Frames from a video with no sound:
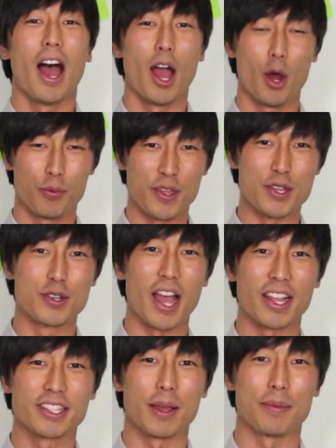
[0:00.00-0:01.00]
I hope that you
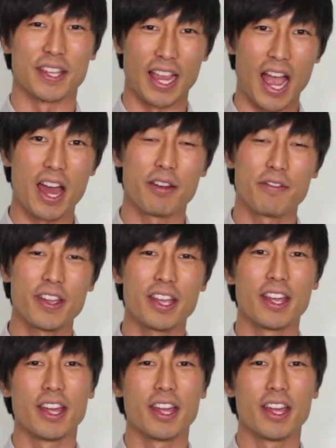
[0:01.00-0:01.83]
got something out of it,